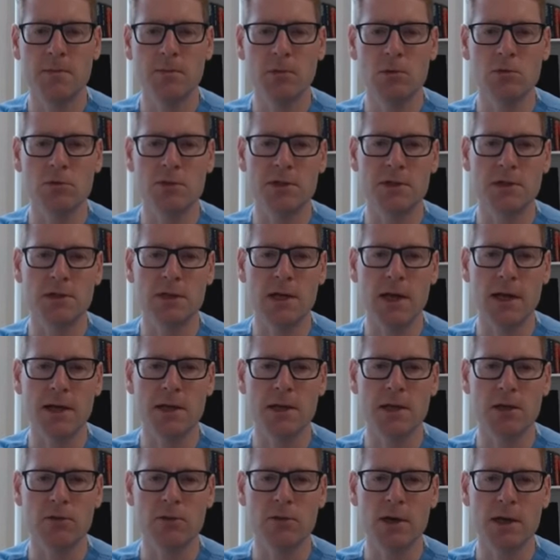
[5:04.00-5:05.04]
important to
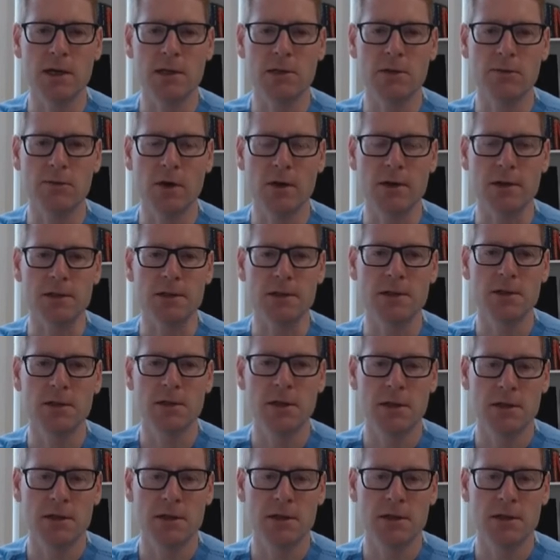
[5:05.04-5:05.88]
select the correct device.